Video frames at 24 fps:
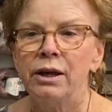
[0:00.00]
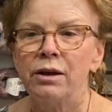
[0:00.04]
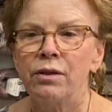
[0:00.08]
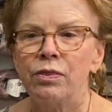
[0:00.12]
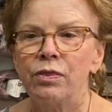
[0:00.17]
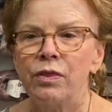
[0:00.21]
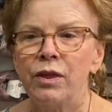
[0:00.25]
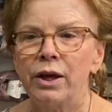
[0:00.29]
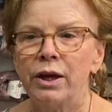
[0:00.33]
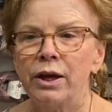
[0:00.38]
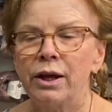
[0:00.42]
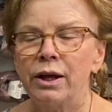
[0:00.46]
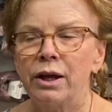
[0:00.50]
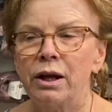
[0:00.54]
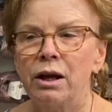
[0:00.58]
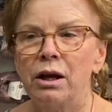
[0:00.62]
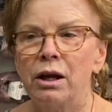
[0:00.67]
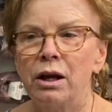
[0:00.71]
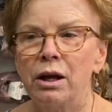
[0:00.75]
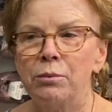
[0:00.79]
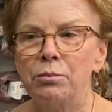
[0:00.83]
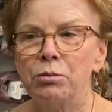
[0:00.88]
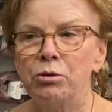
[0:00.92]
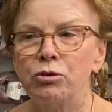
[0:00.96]
that
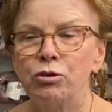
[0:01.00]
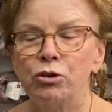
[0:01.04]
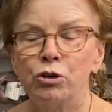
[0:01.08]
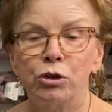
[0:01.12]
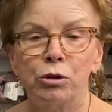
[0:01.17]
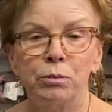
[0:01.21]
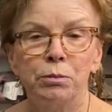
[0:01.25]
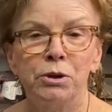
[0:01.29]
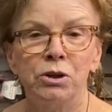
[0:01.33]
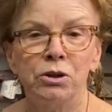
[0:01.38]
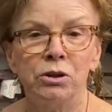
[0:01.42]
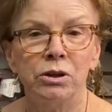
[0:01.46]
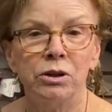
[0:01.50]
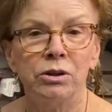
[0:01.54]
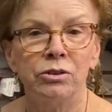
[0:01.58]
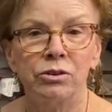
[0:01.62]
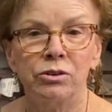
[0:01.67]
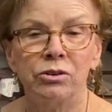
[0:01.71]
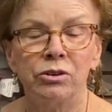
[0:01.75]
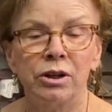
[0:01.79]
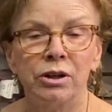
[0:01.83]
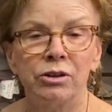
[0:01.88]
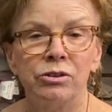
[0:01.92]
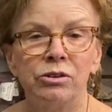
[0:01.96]
I prefer to be on a
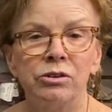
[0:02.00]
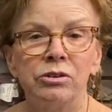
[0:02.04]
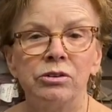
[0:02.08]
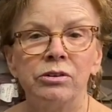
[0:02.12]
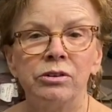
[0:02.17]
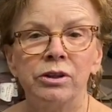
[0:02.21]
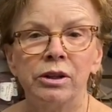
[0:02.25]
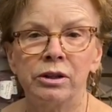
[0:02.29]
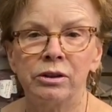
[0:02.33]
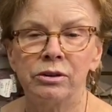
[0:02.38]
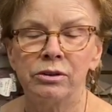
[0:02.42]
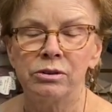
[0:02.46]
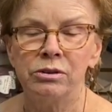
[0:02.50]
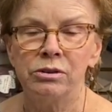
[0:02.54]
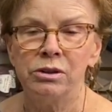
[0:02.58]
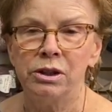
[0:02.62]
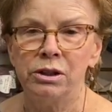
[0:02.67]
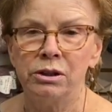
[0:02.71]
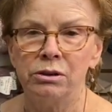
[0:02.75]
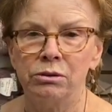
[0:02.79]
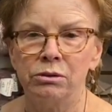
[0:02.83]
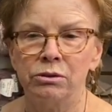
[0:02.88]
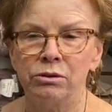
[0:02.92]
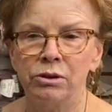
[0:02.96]
size 6
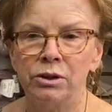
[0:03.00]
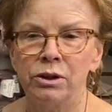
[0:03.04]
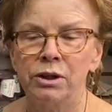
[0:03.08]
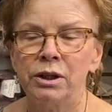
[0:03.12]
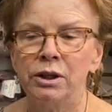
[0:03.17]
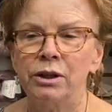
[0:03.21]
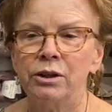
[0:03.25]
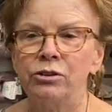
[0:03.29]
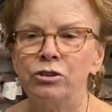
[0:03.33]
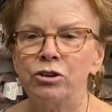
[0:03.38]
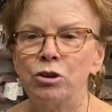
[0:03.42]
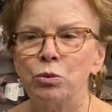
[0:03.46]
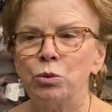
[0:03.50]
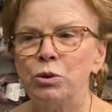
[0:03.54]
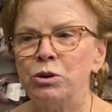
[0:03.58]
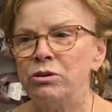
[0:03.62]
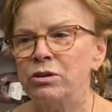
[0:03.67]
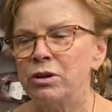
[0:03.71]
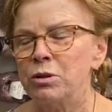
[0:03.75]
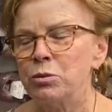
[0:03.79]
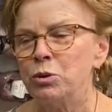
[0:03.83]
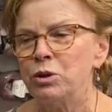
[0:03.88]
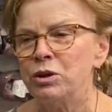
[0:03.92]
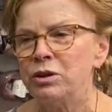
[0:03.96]
needle. So when
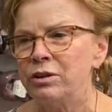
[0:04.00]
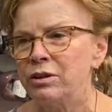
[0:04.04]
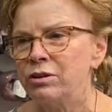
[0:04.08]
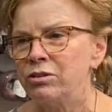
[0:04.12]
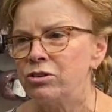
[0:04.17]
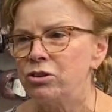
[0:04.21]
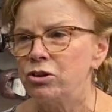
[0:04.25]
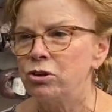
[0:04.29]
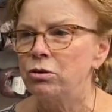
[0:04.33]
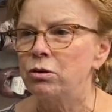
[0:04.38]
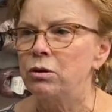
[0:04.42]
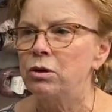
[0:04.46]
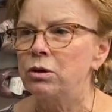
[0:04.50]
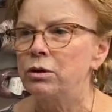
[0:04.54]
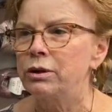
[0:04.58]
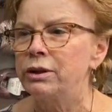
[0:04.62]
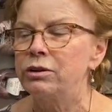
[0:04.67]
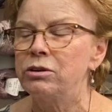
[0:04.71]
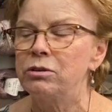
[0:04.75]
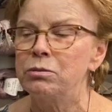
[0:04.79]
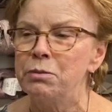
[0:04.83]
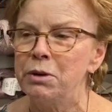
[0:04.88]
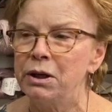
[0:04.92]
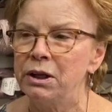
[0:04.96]
someone says to you, oh,
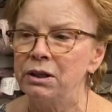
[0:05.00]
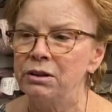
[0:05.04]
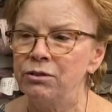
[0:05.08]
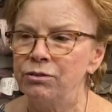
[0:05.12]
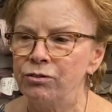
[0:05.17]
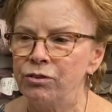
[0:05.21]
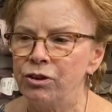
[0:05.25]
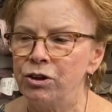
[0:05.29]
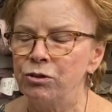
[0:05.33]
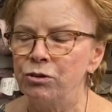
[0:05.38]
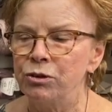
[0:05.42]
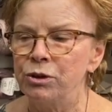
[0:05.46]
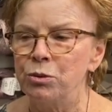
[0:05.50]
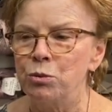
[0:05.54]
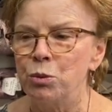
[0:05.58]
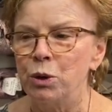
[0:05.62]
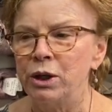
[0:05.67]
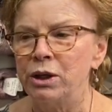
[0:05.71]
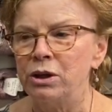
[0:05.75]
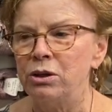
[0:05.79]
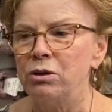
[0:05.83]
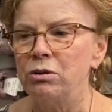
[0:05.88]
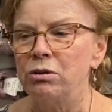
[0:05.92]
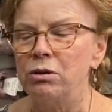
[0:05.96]
it's made in a fingering
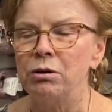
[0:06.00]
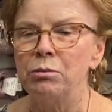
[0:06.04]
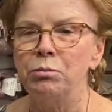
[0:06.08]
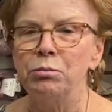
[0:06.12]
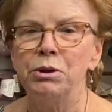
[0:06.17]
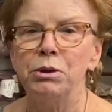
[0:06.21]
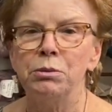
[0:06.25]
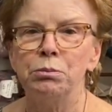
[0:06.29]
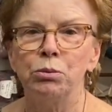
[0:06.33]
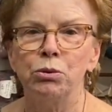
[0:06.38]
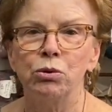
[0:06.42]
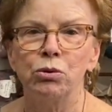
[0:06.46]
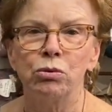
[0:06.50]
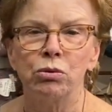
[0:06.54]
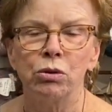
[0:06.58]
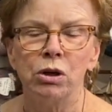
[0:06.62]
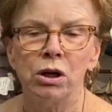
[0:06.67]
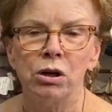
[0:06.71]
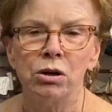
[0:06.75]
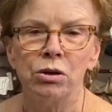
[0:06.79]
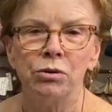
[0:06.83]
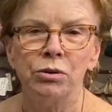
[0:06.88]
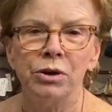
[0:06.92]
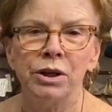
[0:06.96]
weight yarn, people
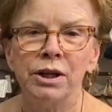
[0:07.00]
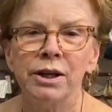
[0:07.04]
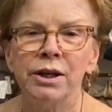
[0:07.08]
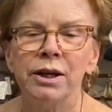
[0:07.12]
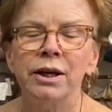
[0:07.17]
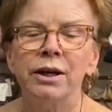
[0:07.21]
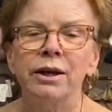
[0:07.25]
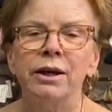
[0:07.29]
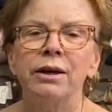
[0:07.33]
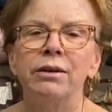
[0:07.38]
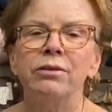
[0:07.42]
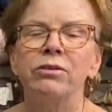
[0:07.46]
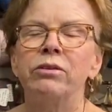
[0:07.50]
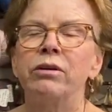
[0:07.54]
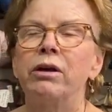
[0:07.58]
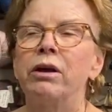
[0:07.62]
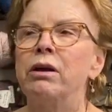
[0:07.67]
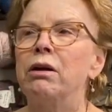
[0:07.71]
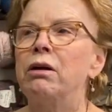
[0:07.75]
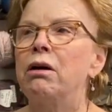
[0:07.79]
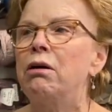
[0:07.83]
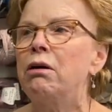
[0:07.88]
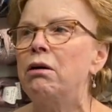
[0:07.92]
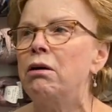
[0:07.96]
groan and say,
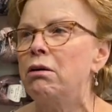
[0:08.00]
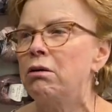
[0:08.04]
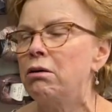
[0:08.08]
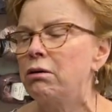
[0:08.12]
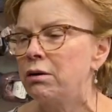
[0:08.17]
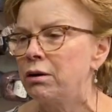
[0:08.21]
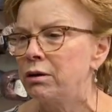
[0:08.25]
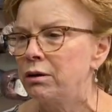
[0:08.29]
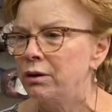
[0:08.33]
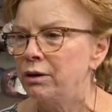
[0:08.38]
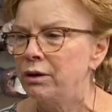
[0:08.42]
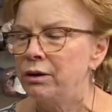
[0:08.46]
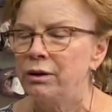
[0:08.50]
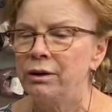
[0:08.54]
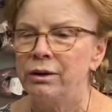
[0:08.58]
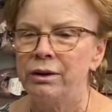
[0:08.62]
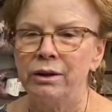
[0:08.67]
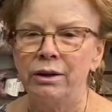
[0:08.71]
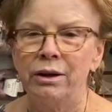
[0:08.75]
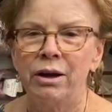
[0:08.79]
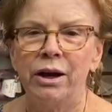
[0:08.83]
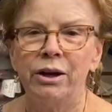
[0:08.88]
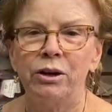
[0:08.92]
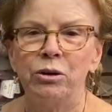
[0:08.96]
oh,
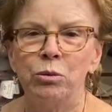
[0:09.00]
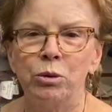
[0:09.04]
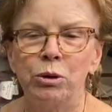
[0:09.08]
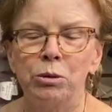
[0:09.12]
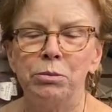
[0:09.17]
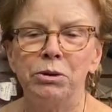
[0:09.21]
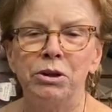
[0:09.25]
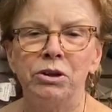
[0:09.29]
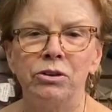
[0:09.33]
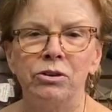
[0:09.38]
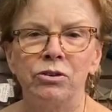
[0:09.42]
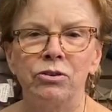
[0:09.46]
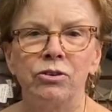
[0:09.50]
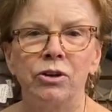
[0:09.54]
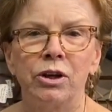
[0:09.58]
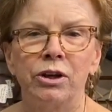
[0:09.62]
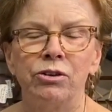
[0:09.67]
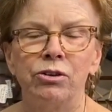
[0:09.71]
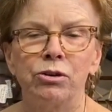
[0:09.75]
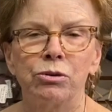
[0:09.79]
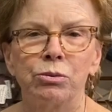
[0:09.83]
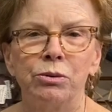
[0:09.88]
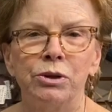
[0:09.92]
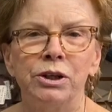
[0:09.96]
I don't want to be on a
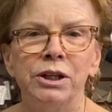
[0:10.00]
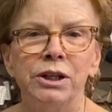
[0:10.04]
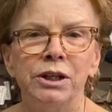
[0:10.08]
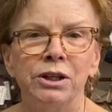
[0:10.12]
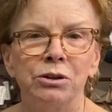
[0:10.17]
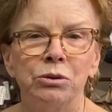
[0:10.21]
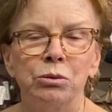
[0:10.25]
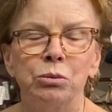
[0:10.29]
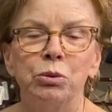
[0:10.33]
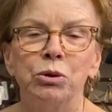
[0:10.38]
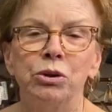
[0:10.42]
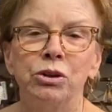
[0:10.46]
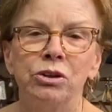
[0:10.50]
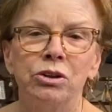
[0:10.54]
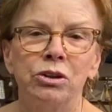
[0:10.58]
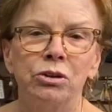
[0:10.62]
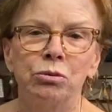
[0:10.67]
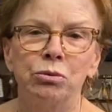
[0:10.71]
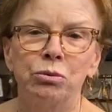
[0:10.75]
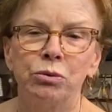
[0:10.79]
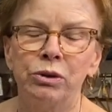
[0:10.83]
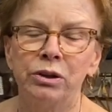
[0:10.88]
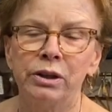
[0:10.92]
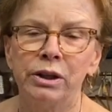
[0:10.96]
size 3 needle. Well, you don't
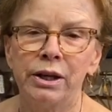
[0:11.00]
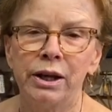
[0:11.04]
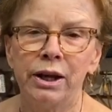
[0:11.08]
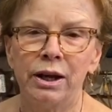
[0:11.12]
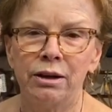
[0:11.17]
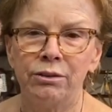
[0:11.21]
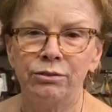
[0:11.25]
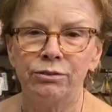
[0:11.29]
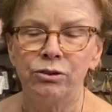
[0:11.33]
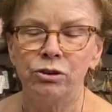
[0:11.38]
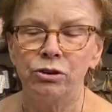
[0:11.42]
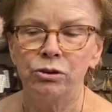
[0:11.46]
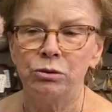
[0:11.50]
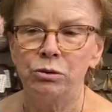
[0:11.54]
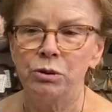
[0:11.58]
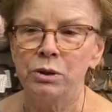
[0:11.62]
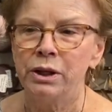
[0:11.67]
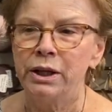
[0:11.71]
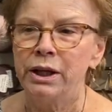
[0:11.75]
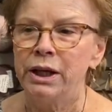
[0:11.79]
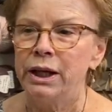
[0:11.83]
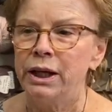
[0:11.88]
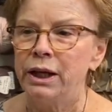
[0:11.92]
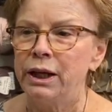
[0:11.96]
really have to.
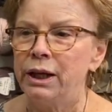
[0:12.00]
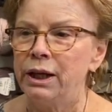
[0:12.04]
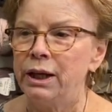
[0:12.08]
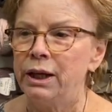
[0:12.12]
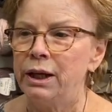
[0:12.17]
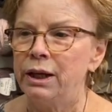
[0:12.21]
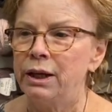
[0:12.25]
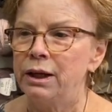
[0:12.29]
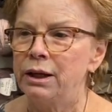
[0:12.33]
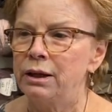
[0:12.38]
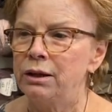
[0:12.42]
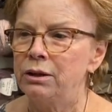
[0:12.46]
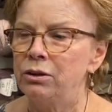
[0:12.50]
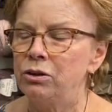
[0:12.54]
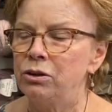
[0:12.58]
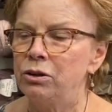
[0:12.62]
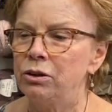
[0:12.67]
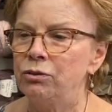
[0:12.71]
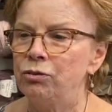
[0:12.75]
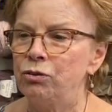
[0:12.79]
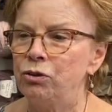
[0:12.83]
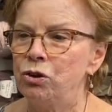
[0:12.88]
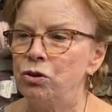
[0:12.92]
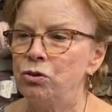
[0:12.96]
And
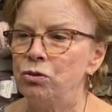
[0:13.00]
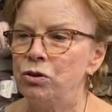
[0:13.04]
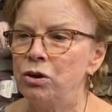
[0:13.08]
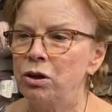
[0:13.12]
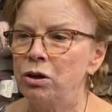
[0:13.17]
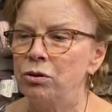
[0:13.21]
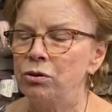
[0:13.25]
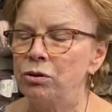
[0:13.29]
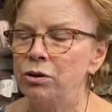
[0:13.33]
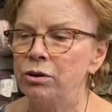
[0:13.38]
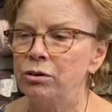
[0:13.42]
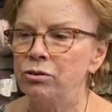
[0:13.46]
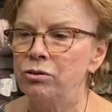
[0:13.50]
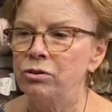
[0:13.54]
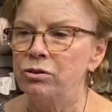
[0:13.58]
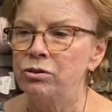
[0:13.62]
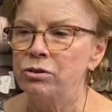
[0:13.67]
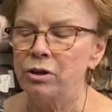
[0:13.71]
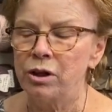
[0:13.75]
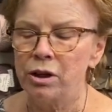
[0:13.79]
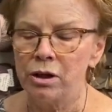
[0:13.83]
if you notice,